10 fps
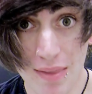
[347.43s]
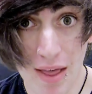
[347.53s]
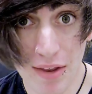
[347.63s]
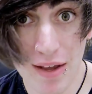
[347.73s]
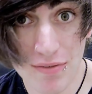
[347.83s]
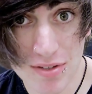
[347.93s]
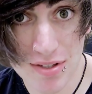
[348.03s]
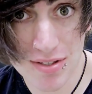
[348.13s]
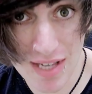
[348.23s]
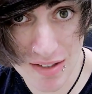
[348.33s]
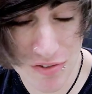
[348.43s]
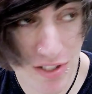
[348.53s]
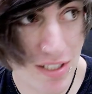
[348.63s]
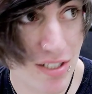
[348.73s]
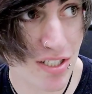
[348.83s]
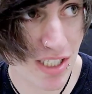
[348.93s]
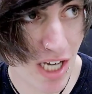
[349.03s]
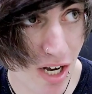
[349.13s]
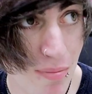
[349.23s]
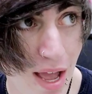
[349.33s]
Now that I have successfully
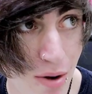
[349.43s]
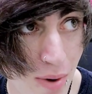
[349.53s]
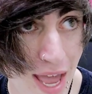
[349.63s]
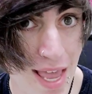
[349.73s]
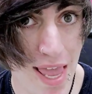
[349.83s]
snuck my way